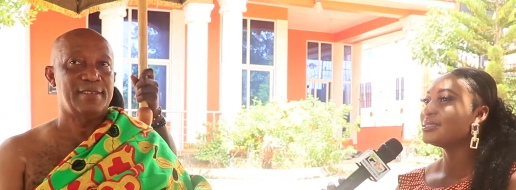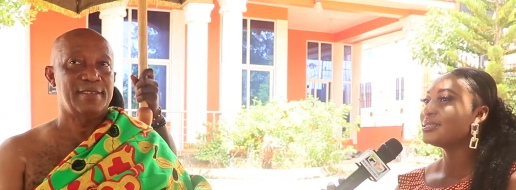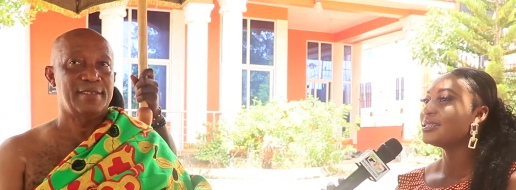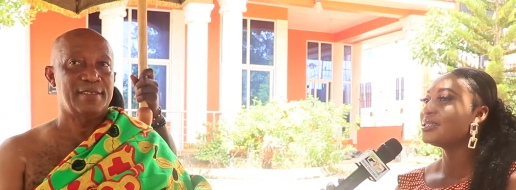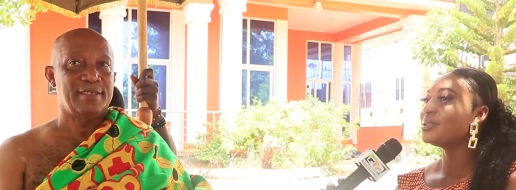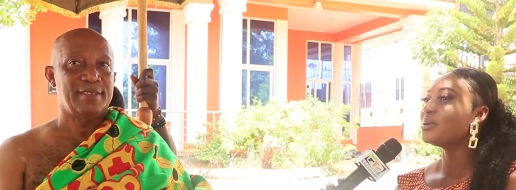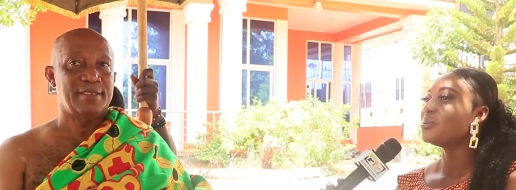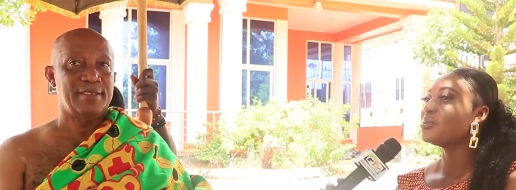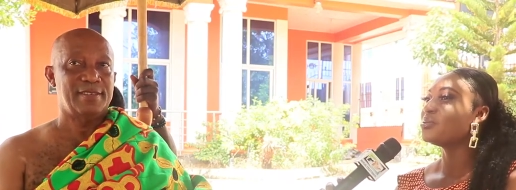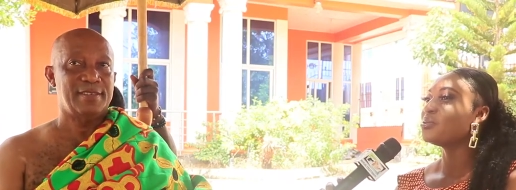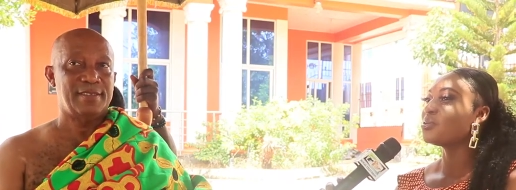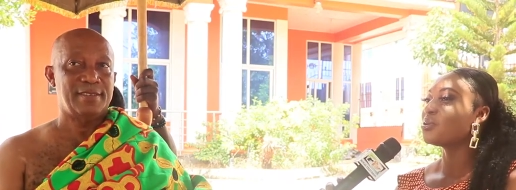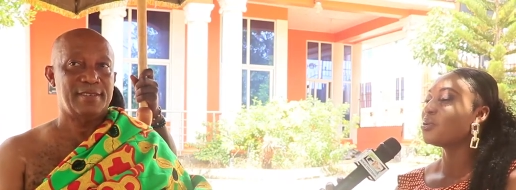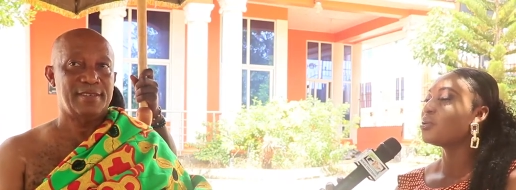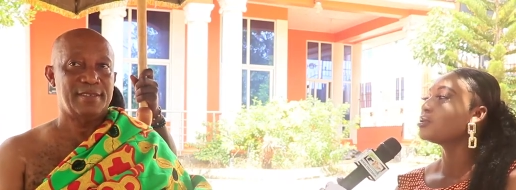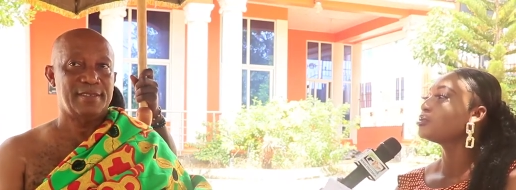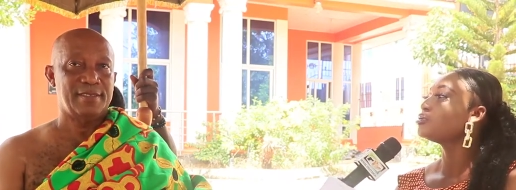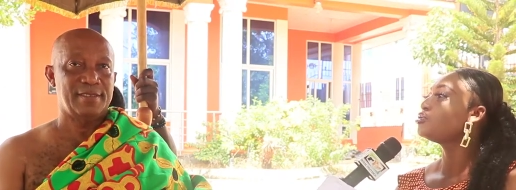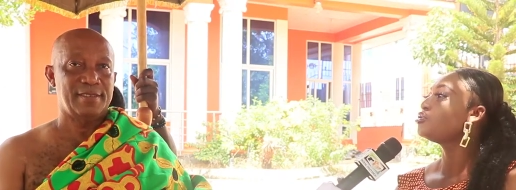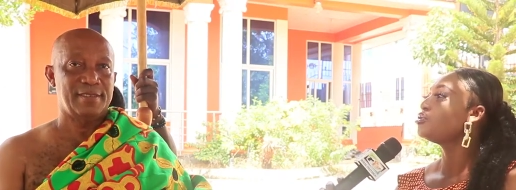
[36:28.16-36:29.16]
Speaker 1: se de
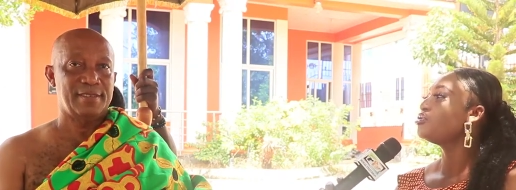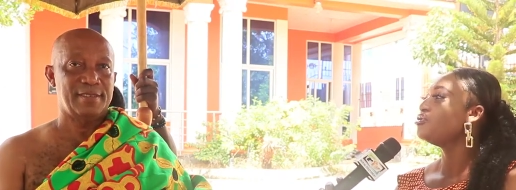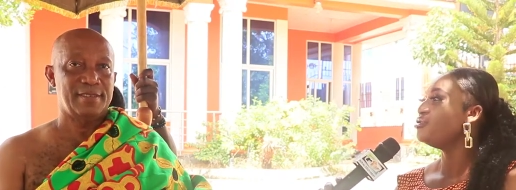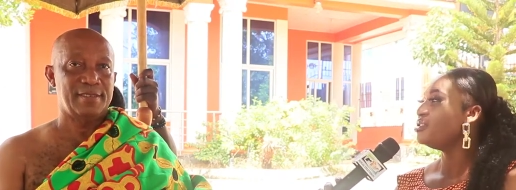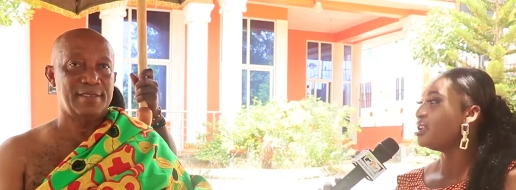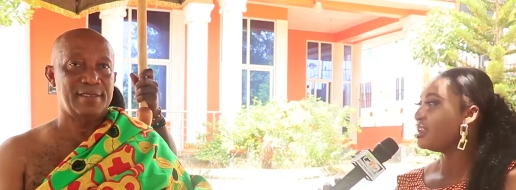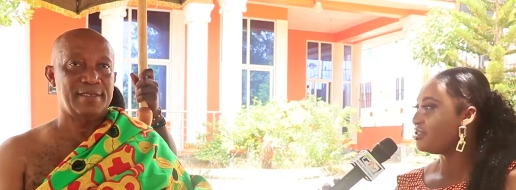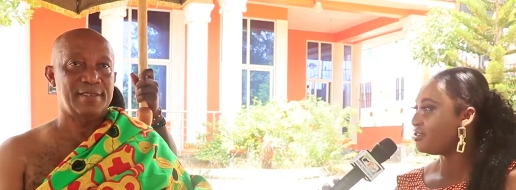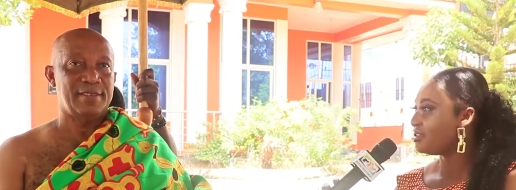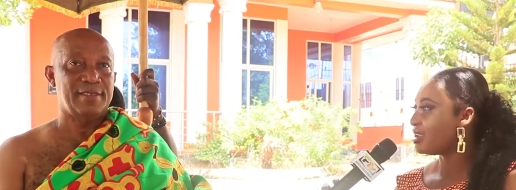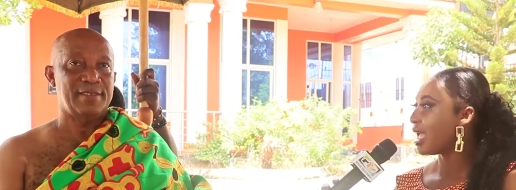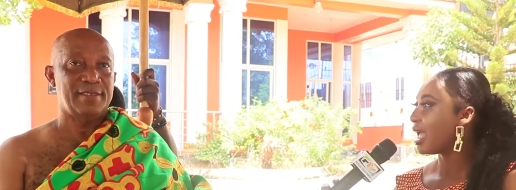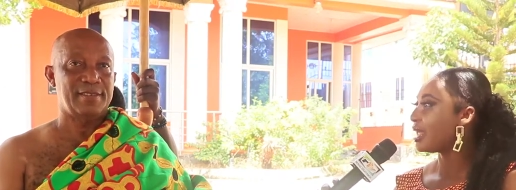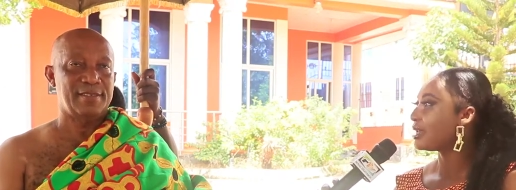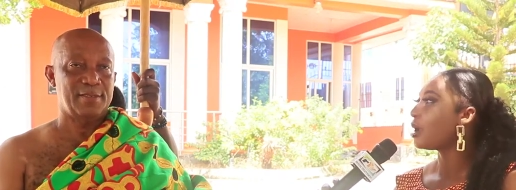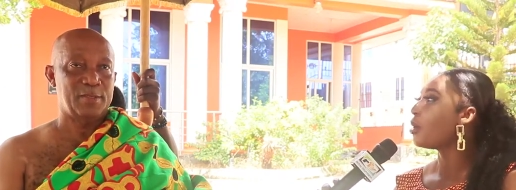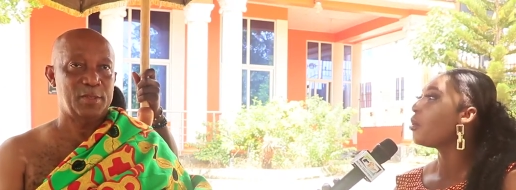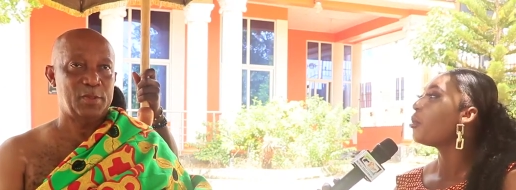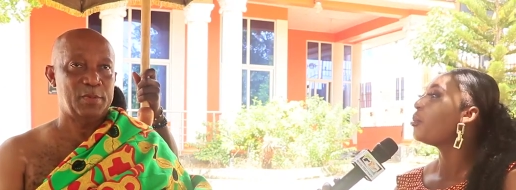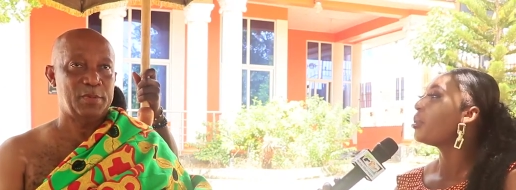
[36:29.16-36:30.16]
kon do nuadua
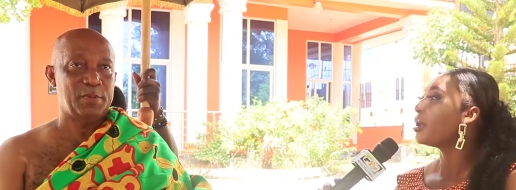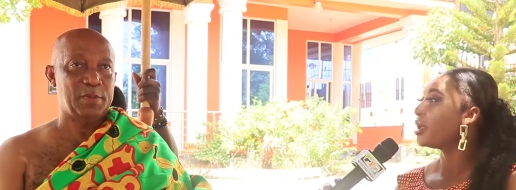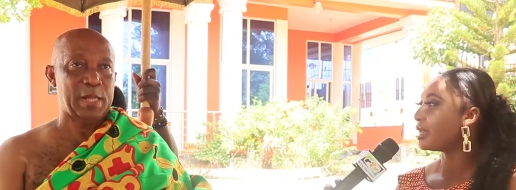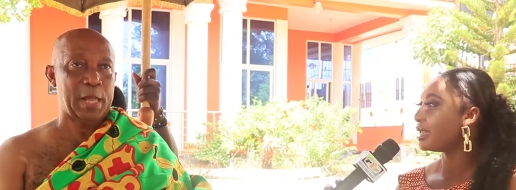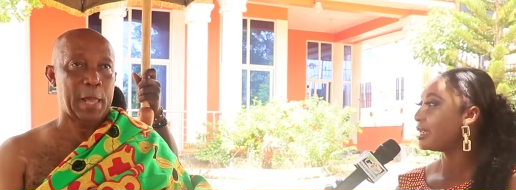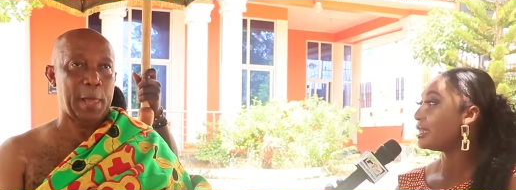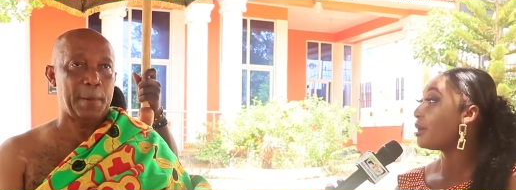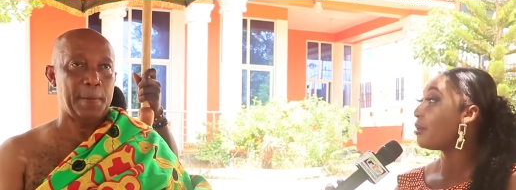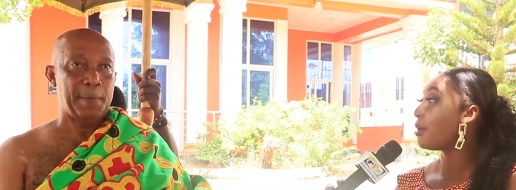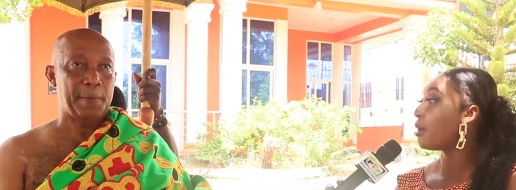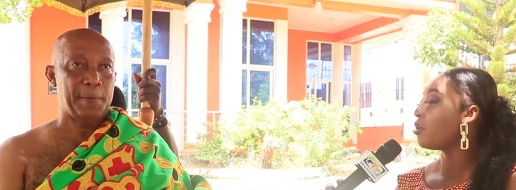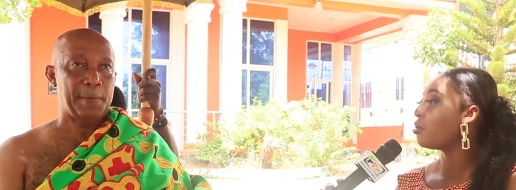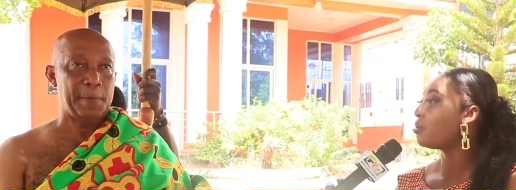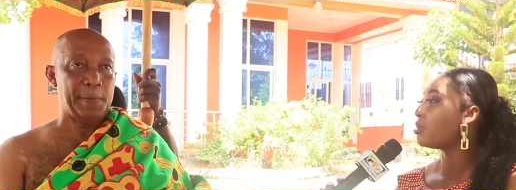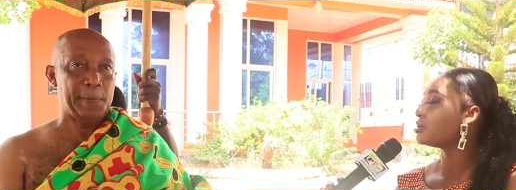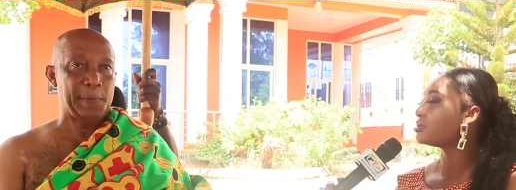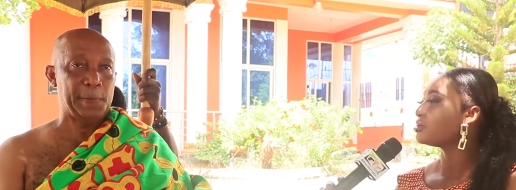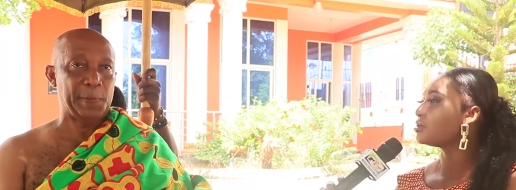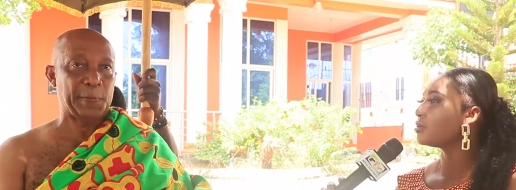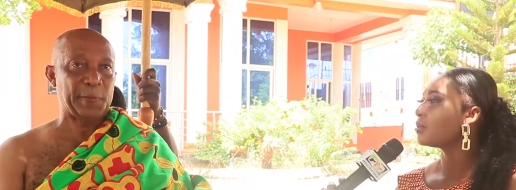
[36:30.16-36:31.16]
na opene da
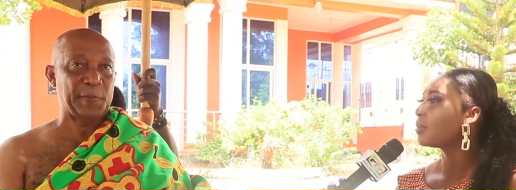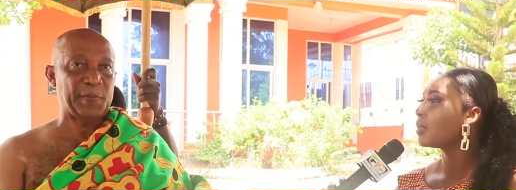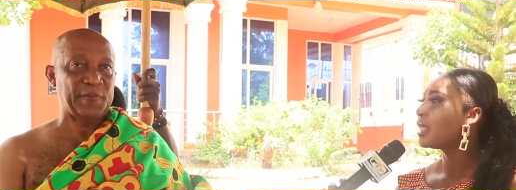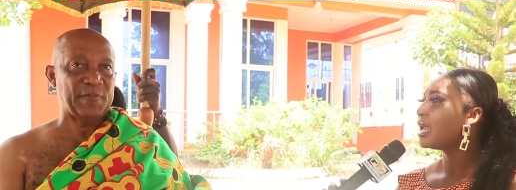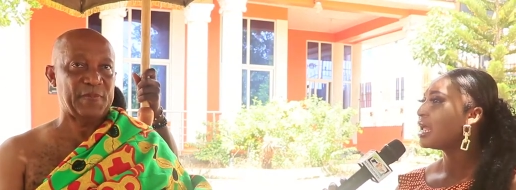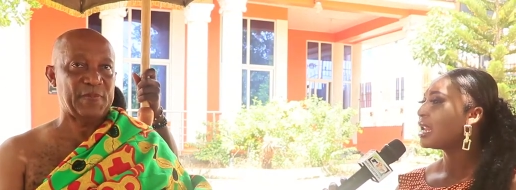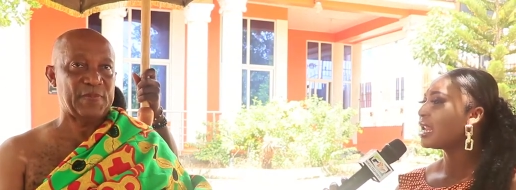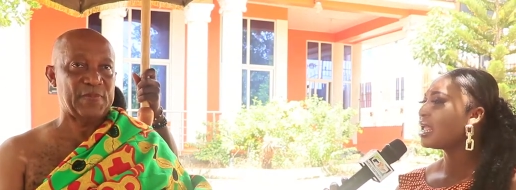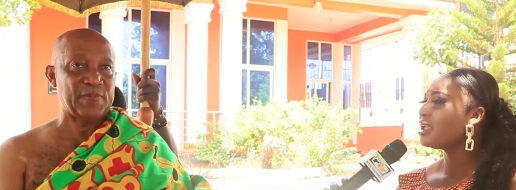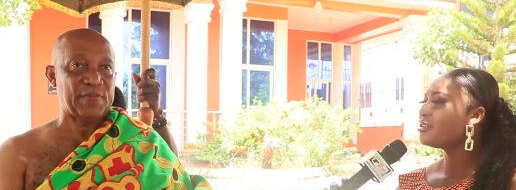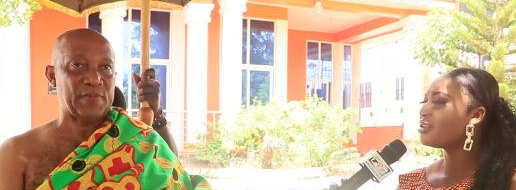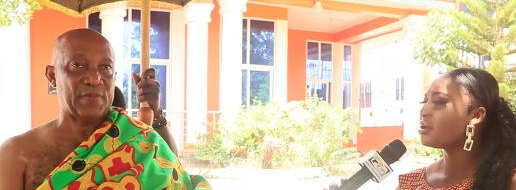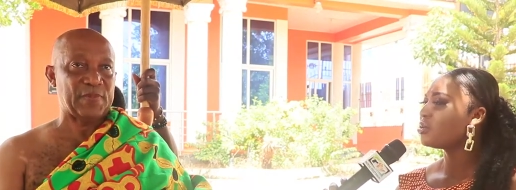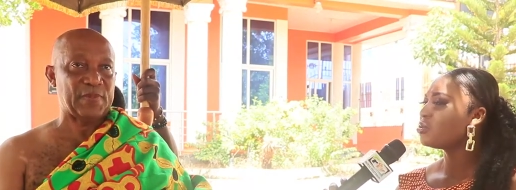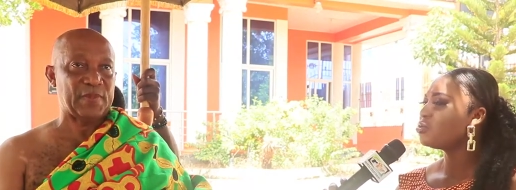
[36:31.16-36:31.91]
wakoma so no na hwe